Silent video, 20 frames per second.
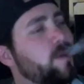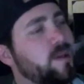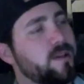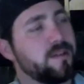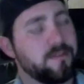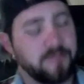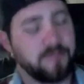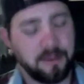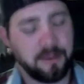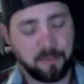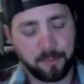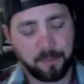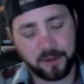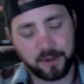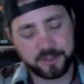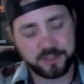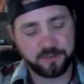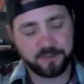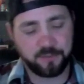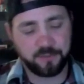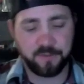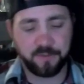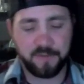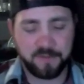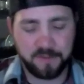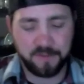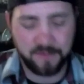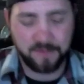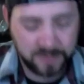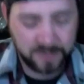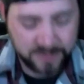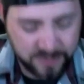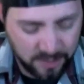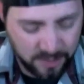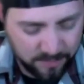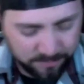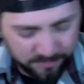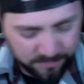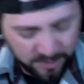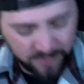Vapor production for 50-50 is
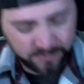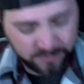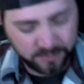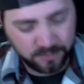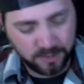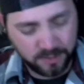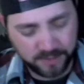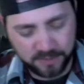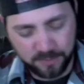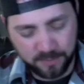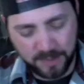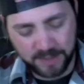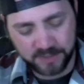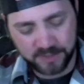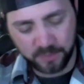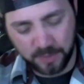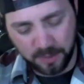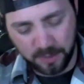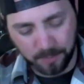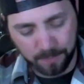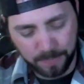not too bad as well.